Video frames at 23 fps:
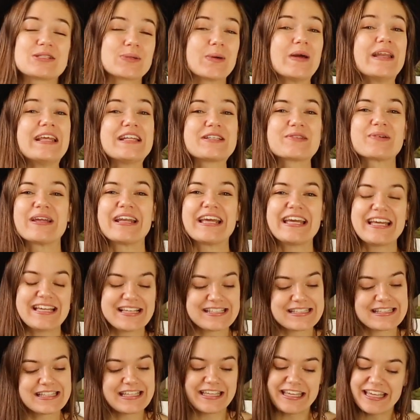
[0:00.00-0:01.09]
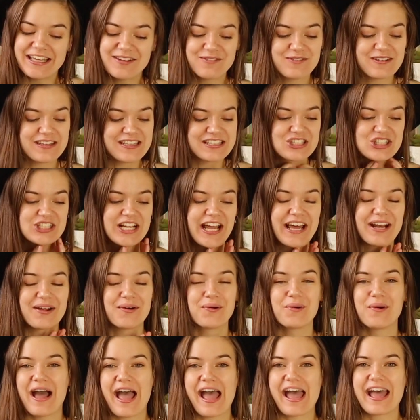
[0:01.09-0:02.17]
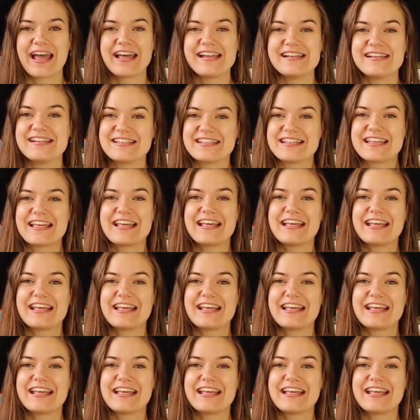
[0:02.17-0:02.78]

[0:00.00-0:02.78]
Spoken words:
2020 is the year for this channel and